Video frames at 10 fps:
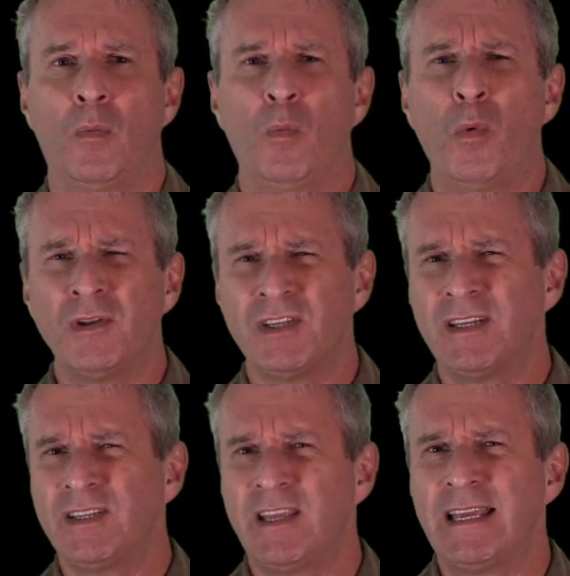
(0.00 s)
What
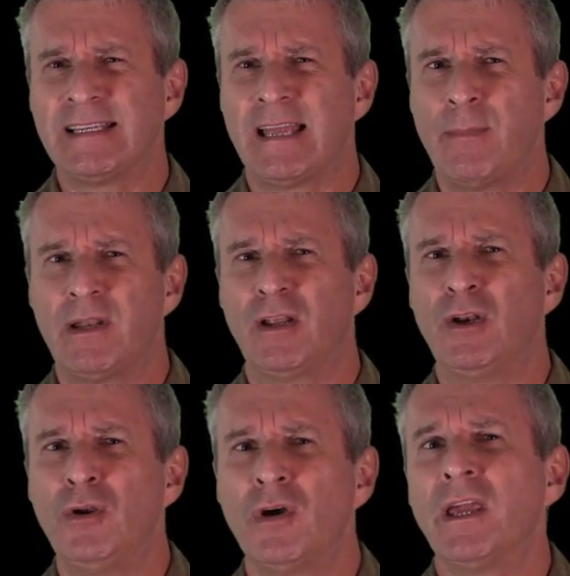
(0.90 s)
is the examiner
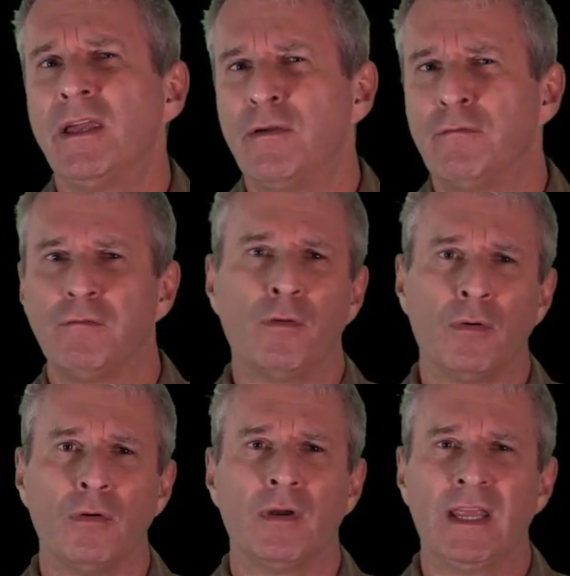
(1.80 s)
looking
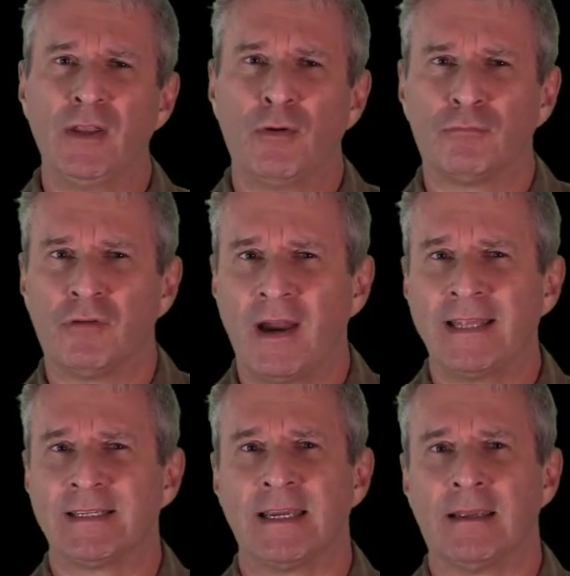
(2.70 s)
for in your
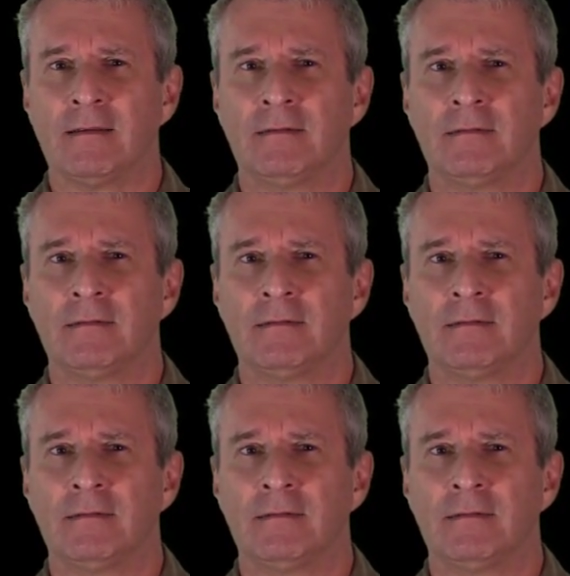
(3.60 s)
writing?